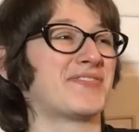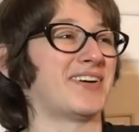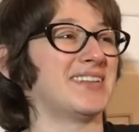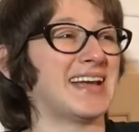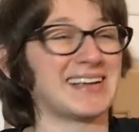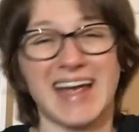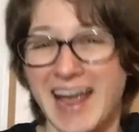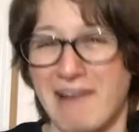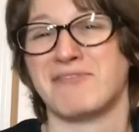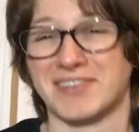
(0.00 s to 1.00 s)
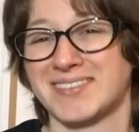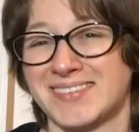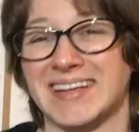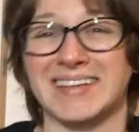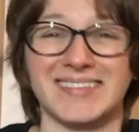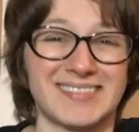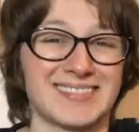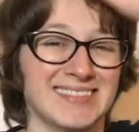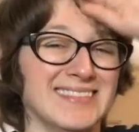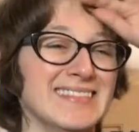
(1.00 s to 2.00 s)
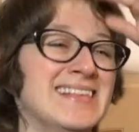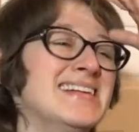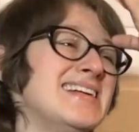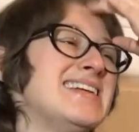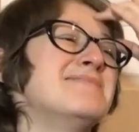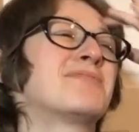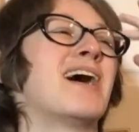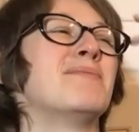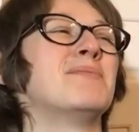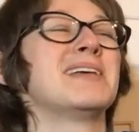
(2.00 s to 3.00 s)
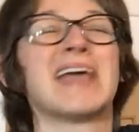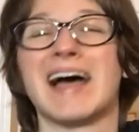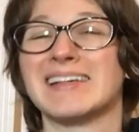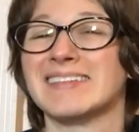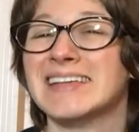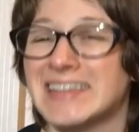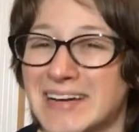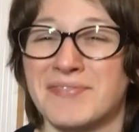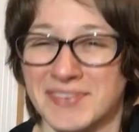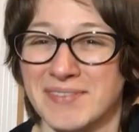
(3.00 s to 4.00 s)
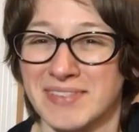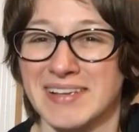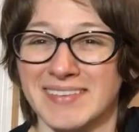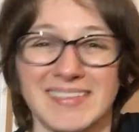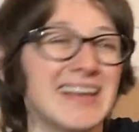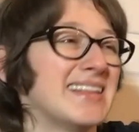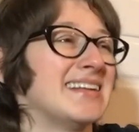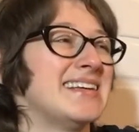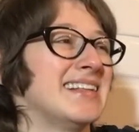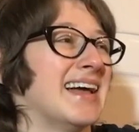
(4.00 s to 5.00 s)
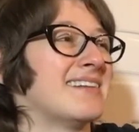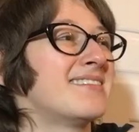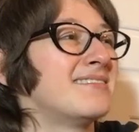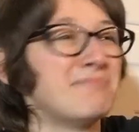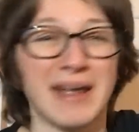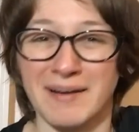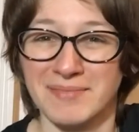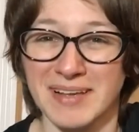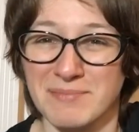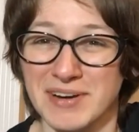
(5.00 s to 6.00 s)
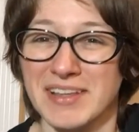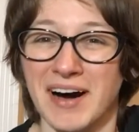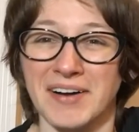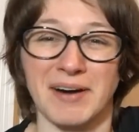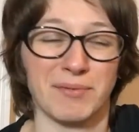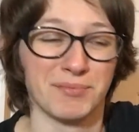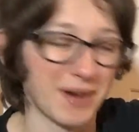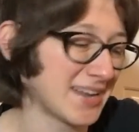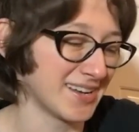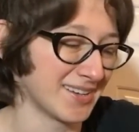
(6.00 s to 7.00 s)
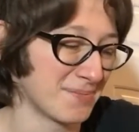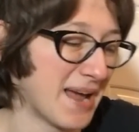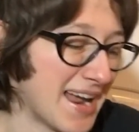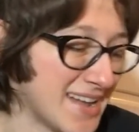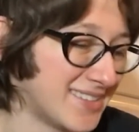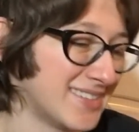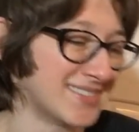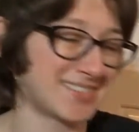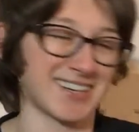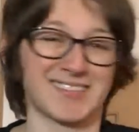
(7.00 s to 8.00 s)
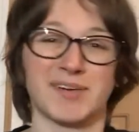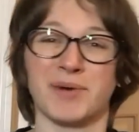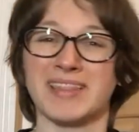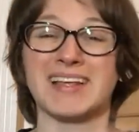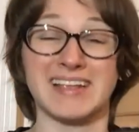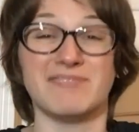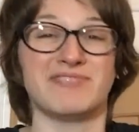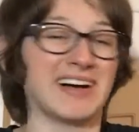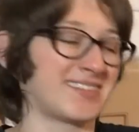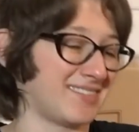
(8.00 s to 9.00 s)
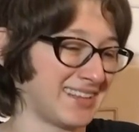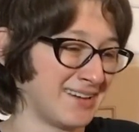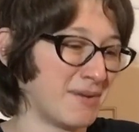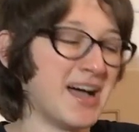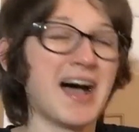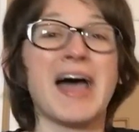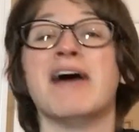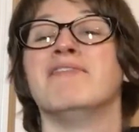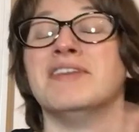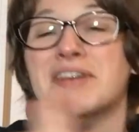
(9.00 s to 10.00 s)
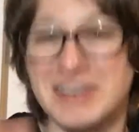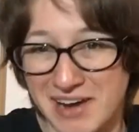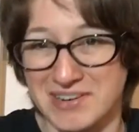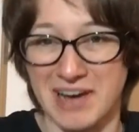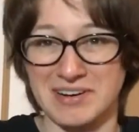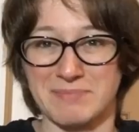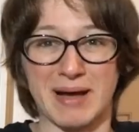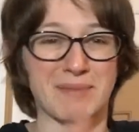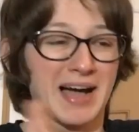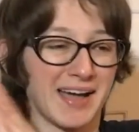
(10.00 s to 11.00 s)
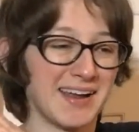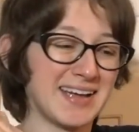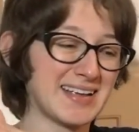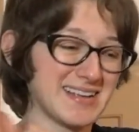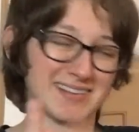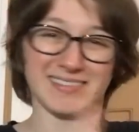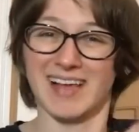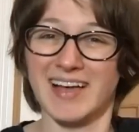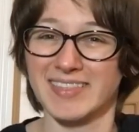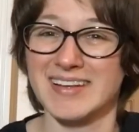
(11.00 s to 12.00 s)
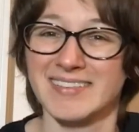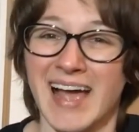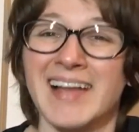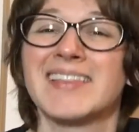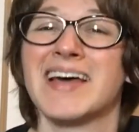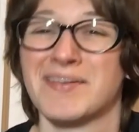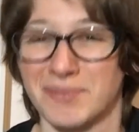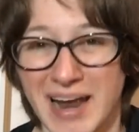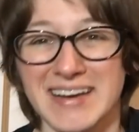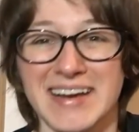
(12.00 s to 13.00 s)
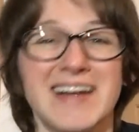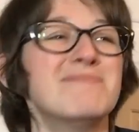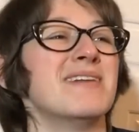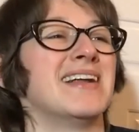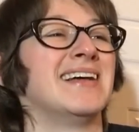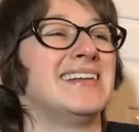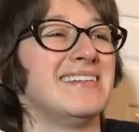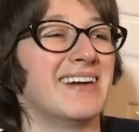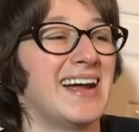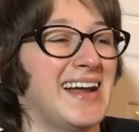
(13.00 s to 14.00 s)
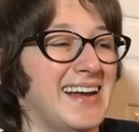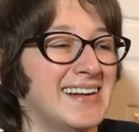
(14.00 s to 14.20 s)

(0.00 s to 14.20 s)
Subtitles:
for, like, ever since. He probably has gifts of this that he, like, spams him with on a regular basis, just the way that he fucks with him. I have no doubt in my mind he has got these at the ready. But anyway.